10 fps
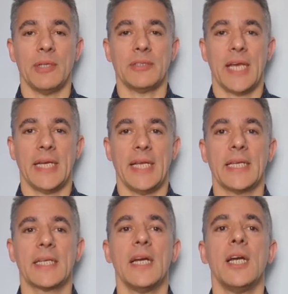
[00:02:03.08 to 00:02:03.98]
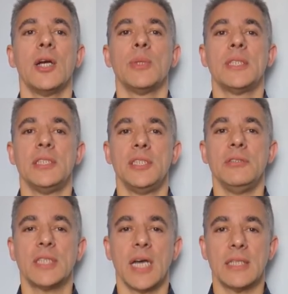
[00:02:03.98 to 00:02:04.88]
technique, which is
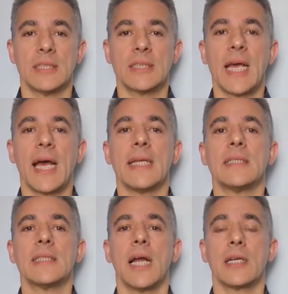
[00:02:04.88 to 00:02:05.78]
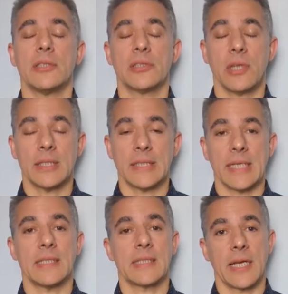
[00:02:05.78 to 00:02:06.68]
used to understand and
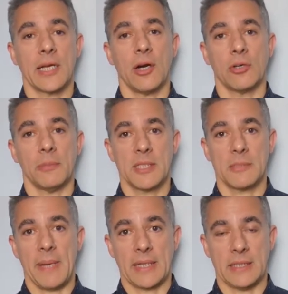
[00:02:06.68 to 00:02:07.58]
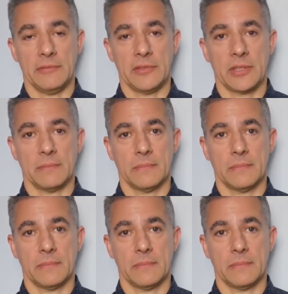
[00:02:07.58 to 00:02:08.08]
consolidate stakeholder perspectives.